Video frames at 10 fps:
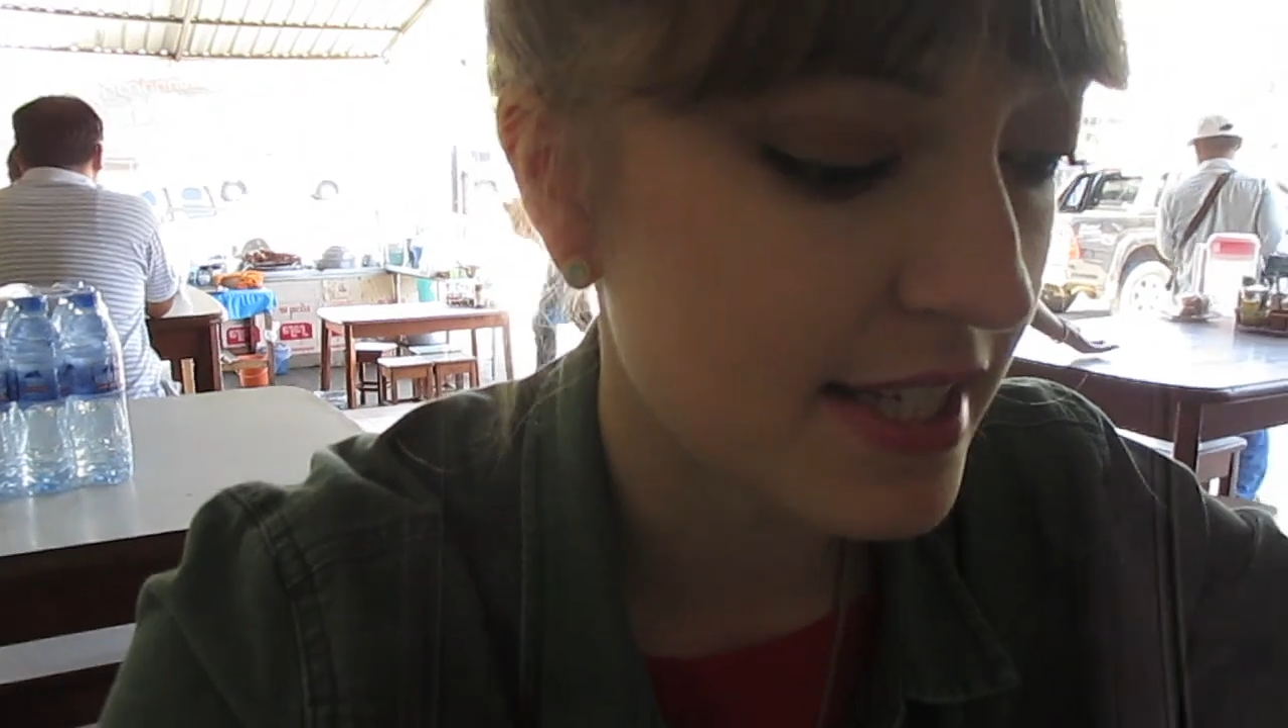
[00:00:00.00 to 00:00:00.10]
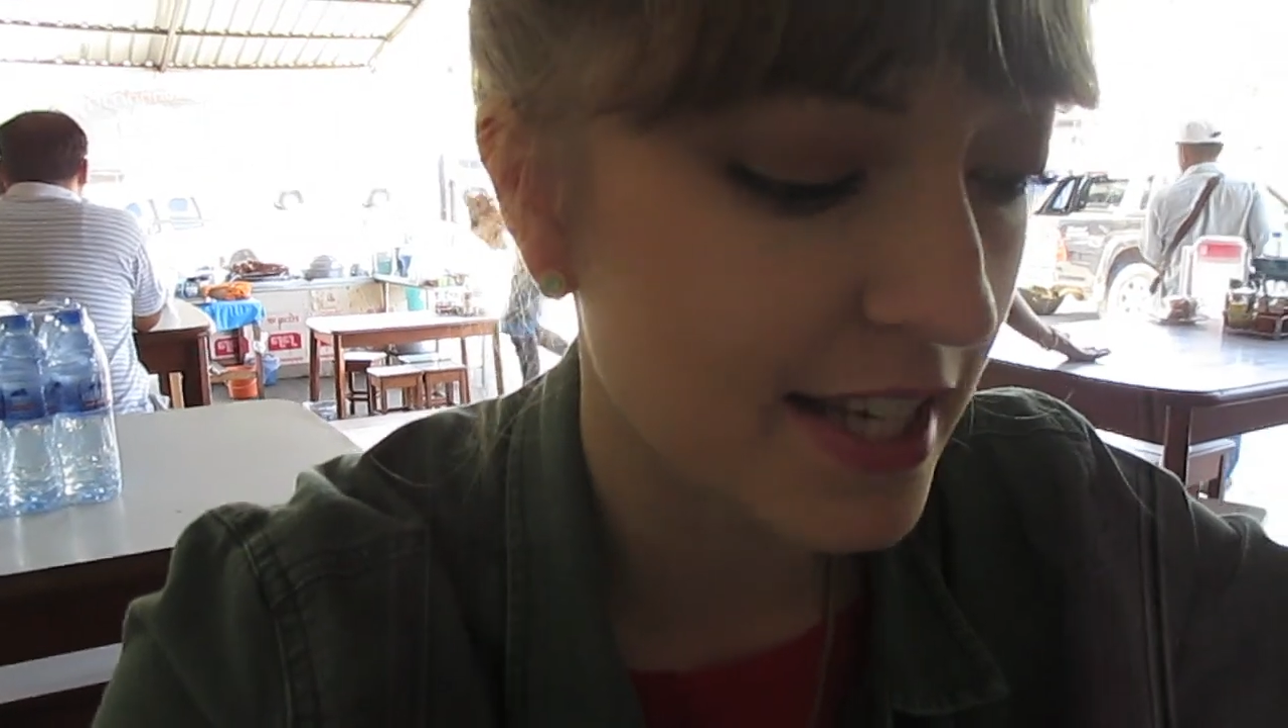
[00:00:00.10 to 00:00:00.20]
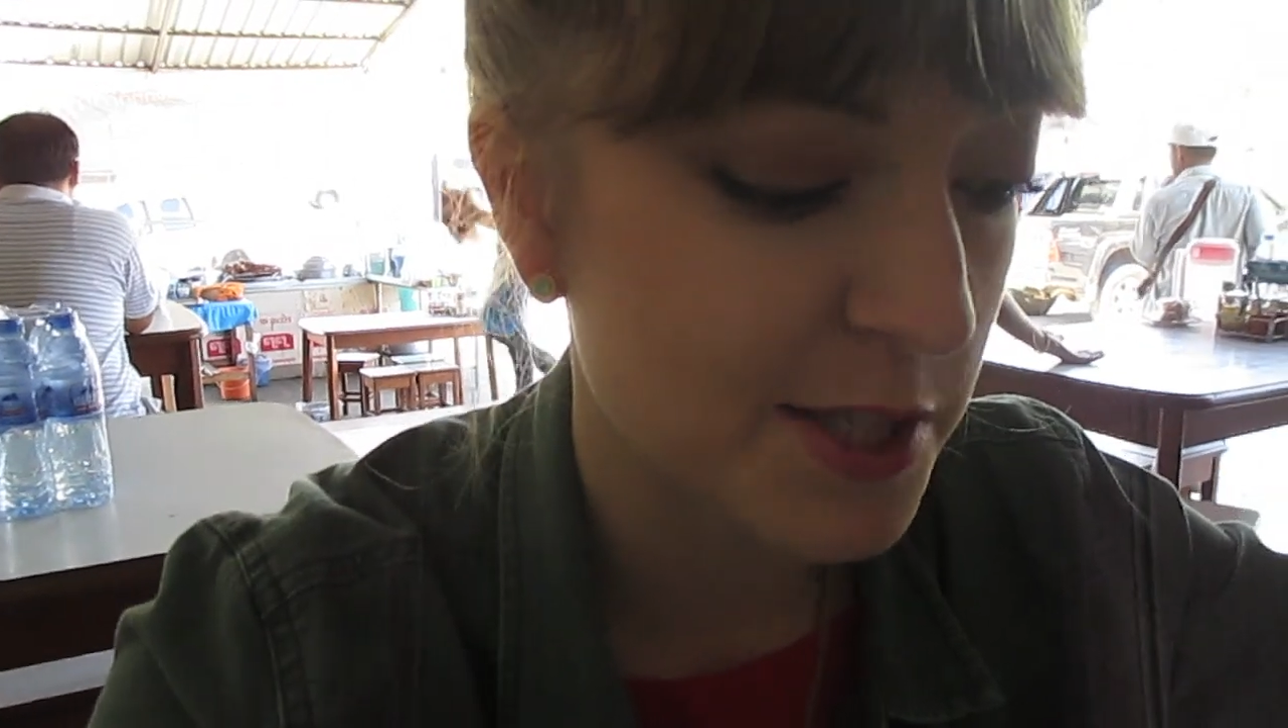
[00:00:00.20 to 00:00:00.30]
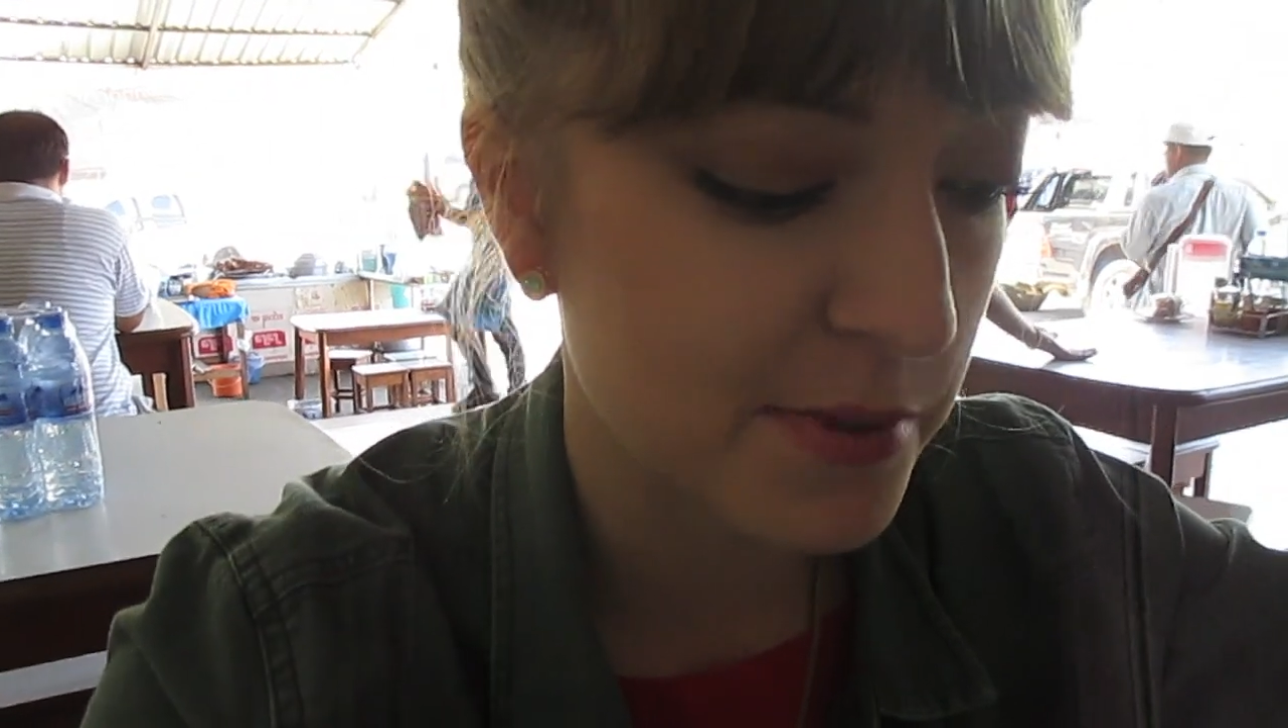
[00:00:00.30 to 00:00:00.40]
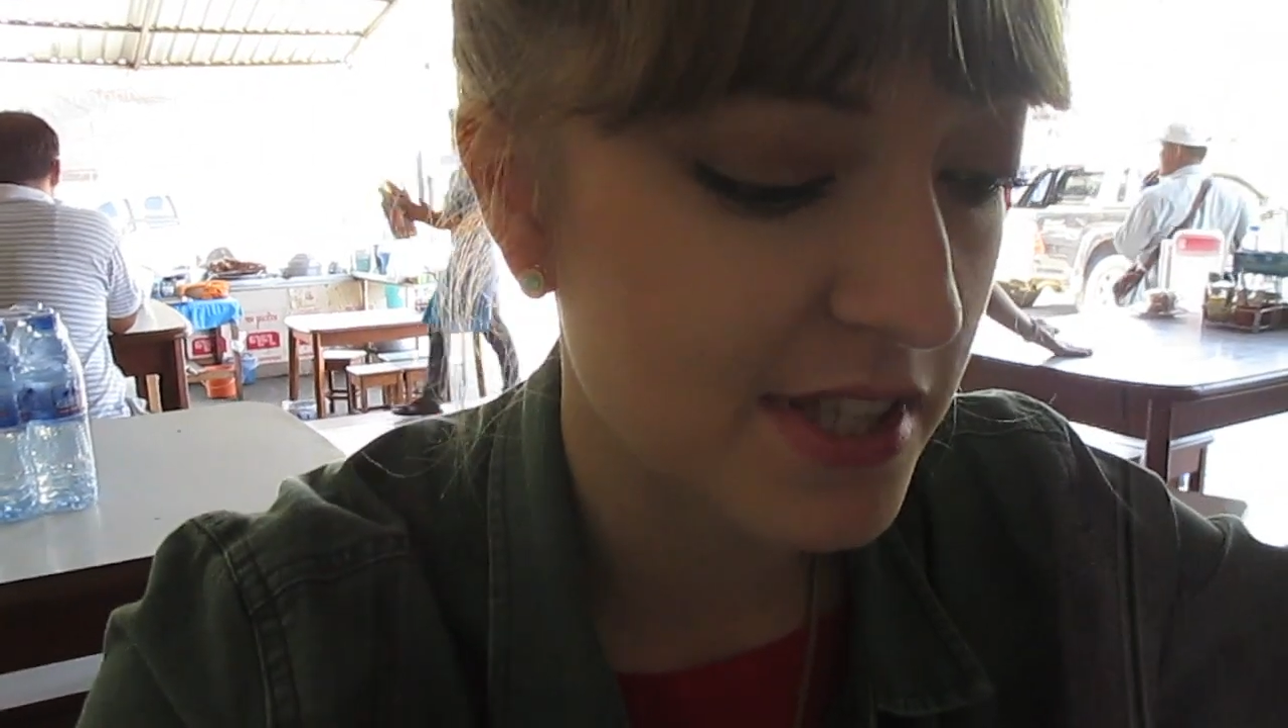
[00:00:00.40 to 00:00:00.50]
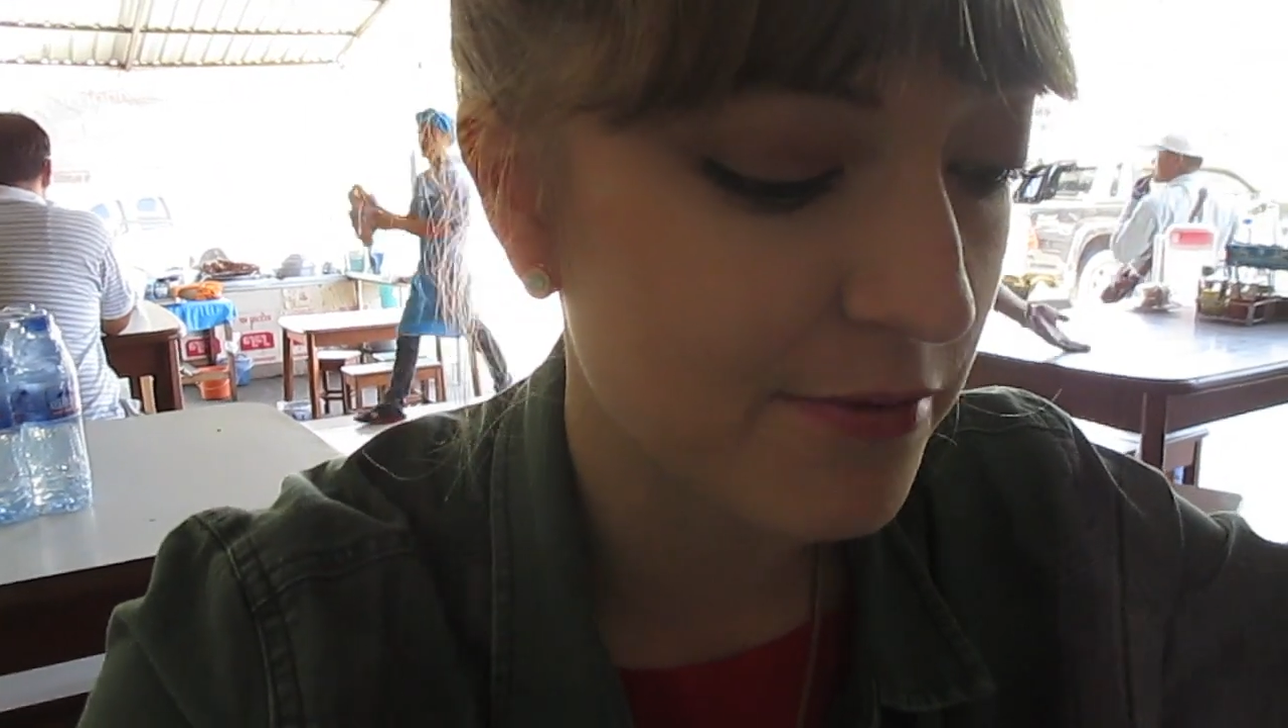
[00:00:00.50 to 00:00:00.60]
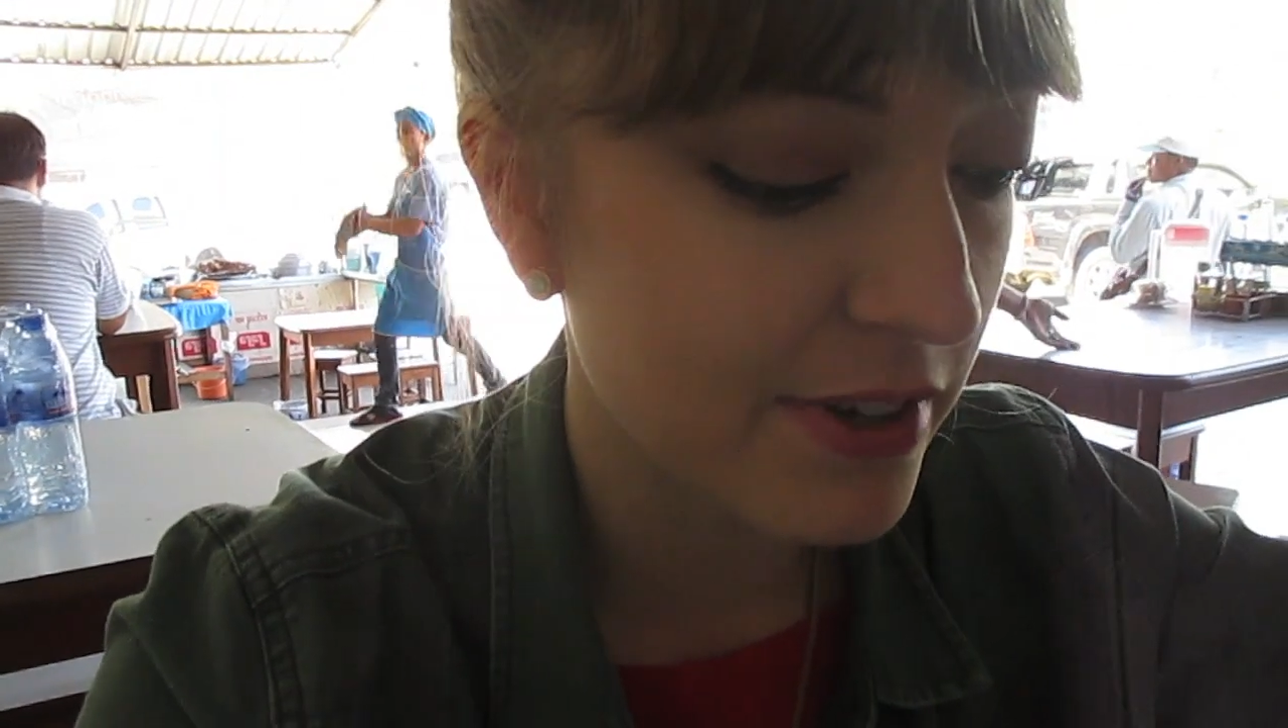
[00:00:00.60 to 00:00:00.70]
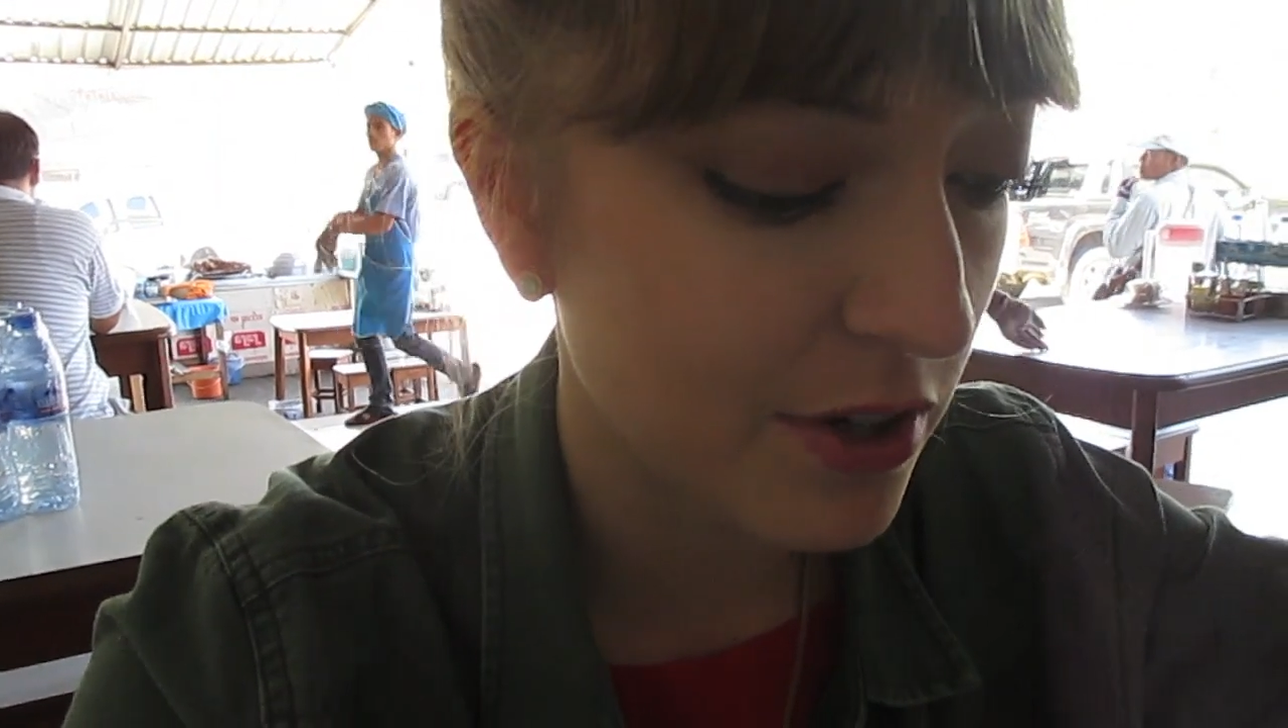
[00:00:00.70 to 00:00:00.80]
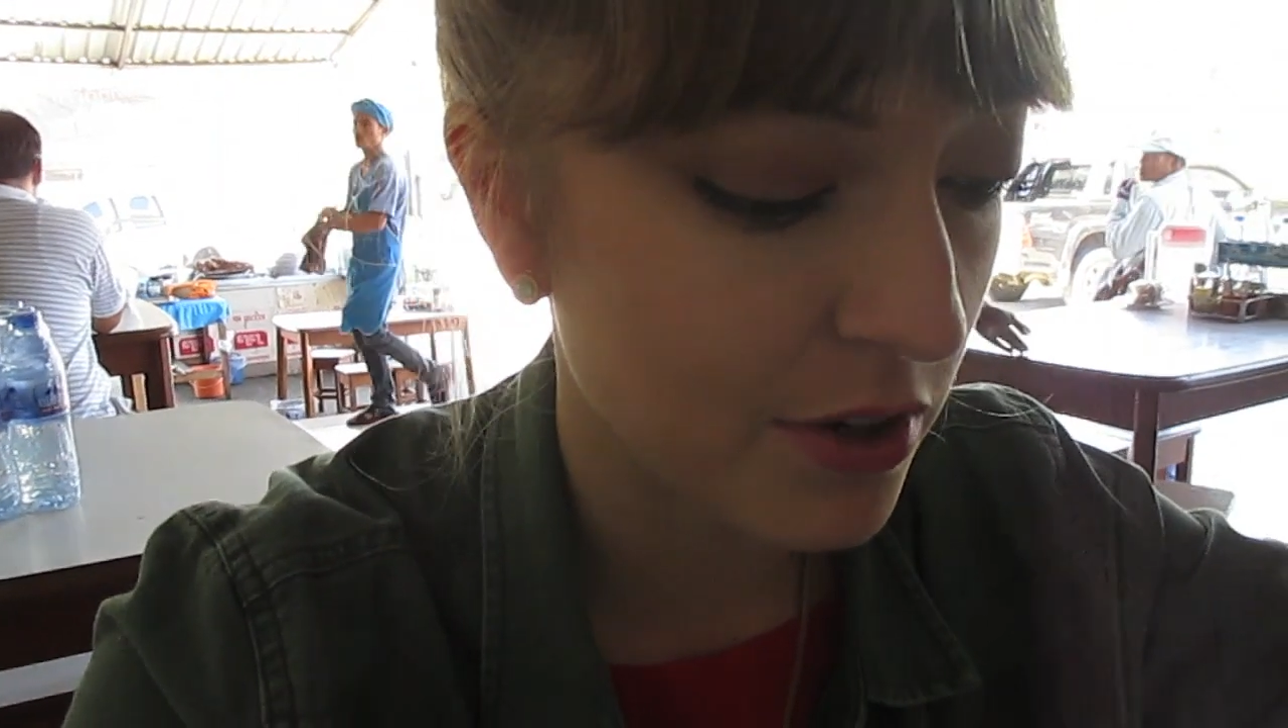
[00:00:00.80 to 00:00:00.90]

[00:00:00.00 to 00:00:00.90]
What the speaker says: is that specific